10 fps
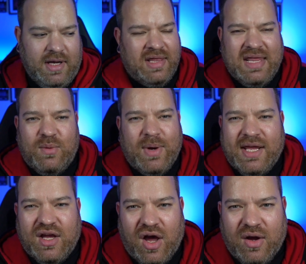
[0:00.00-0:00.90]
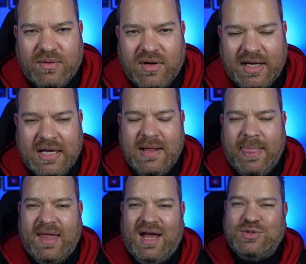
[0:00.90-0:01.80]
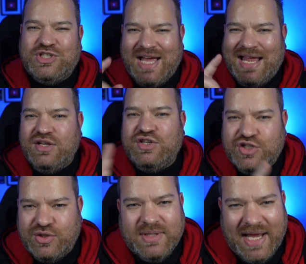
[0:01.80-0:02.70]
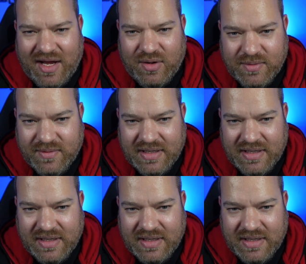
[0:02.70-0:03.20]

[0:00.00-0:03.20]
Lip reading: And then away you go. Like, I'll challenge you now,